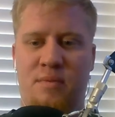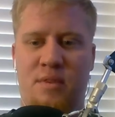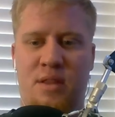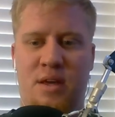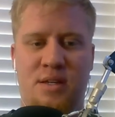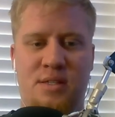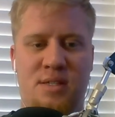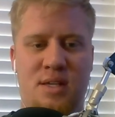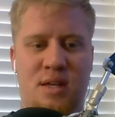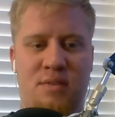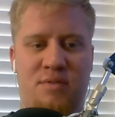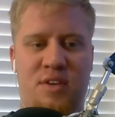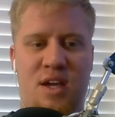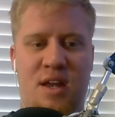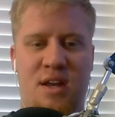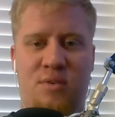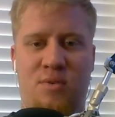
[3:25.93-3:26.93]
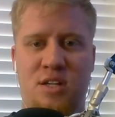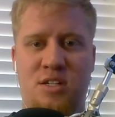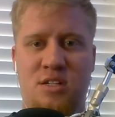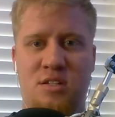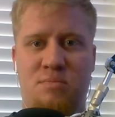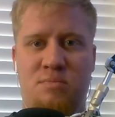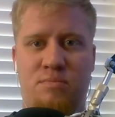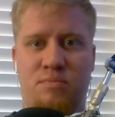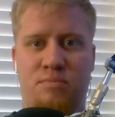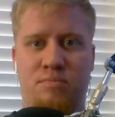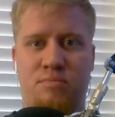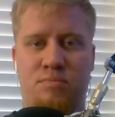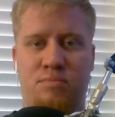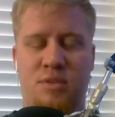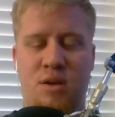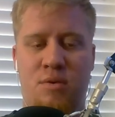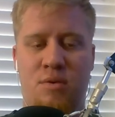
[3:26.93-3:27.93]
Like I said, if you got any questions,
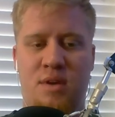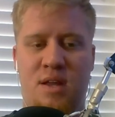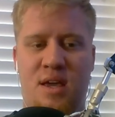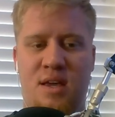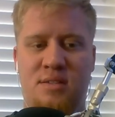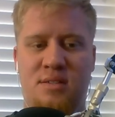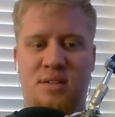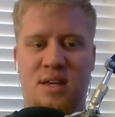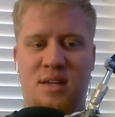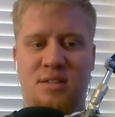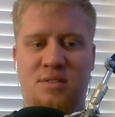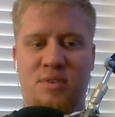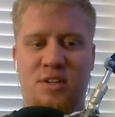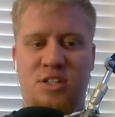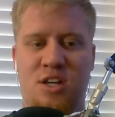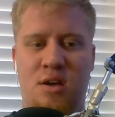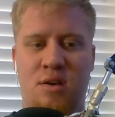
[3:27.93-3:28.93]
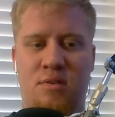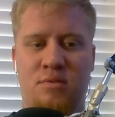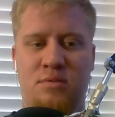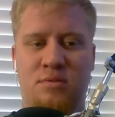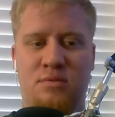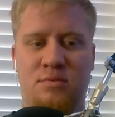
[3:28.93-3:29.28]
don't hesitate to reach out.